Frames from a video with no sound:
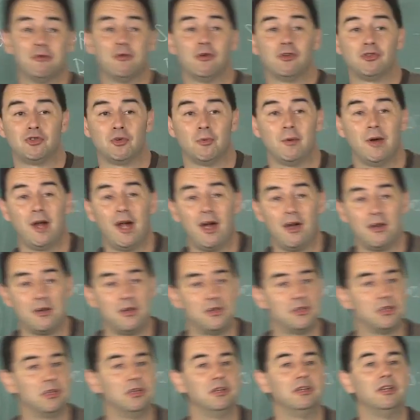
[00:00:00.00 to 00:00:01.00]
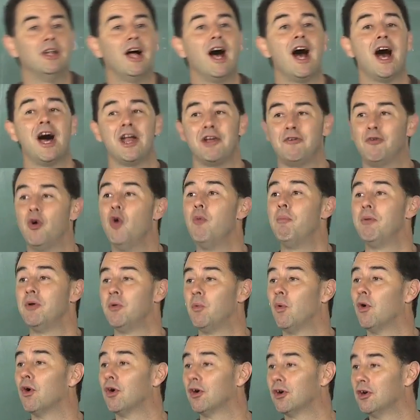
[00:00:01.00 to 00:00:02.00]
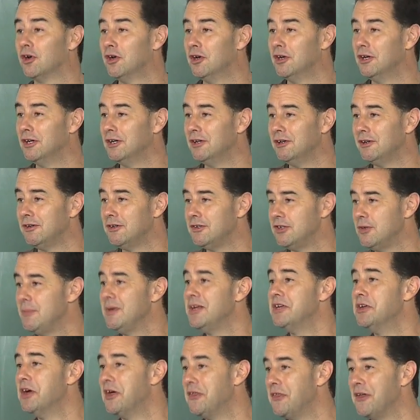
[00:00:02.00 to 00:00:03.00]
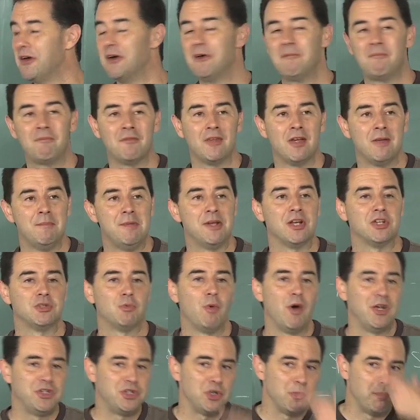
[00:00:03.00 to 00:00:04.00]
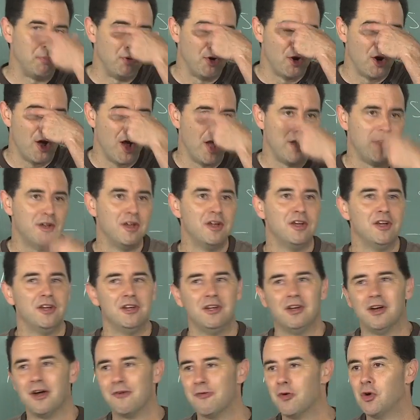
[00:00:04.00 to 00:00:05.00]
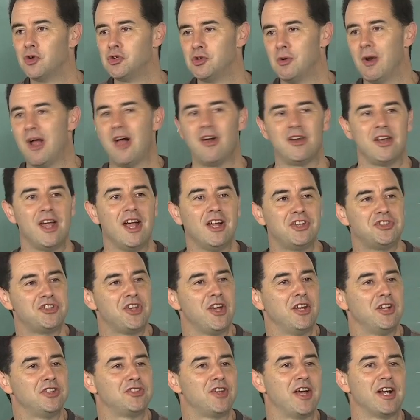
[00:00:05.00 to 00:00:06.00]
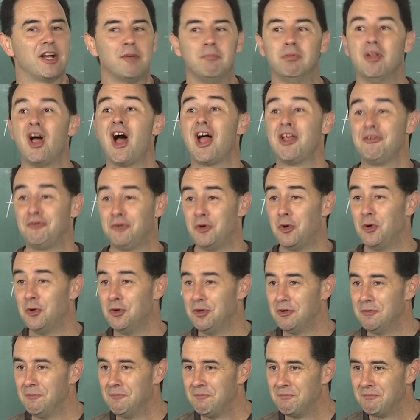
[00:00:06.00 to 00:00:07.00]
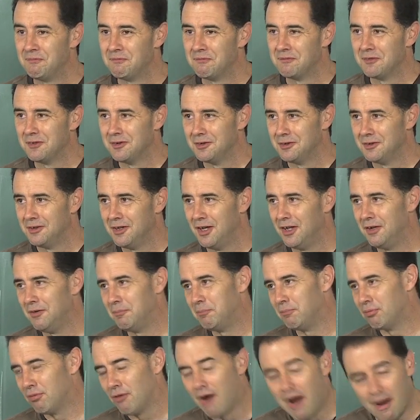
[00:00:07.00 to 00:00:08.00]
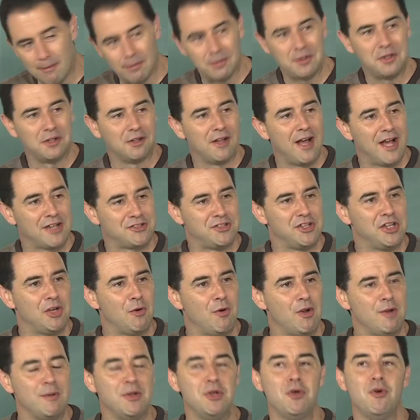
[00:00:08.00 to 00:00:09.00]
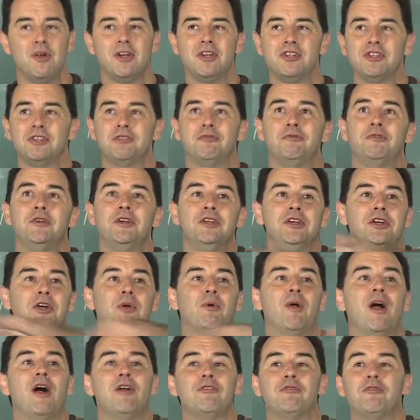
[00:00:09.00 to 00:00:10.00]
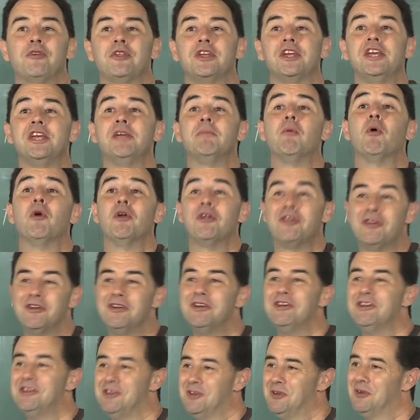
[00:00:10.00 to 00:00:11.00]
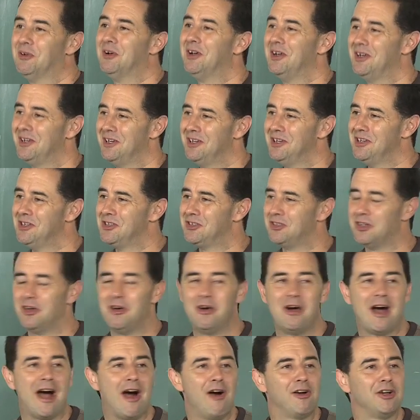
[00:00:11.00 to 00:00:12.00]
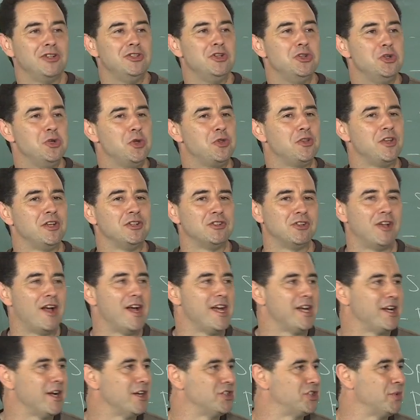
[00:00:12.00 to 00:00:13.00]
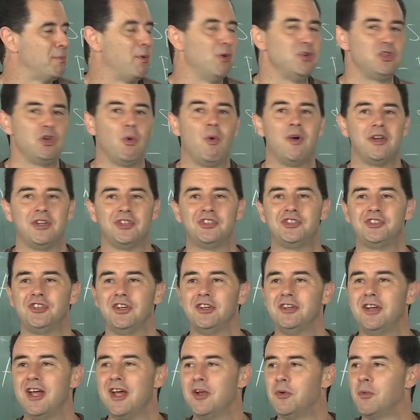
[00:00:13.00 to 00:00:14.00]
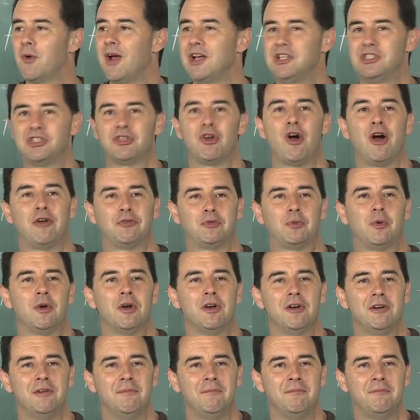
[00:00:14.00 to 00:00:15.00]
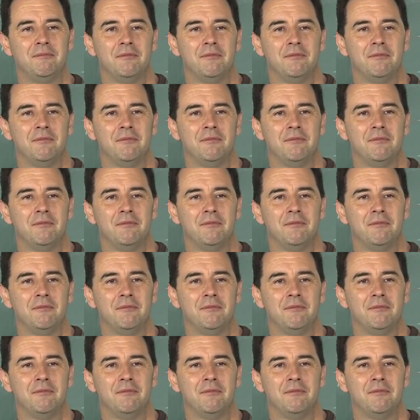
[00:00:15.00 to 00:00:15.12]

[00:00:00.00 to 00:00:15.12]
for virtual reality. There's a lot of open work to be done there because once you put on a virtual reality headset, it's like a blindfold and probably the last thing you want to be doing is just feeling around for the keyboard, right. So, how can you do things like uh, suppose you want to sit and write software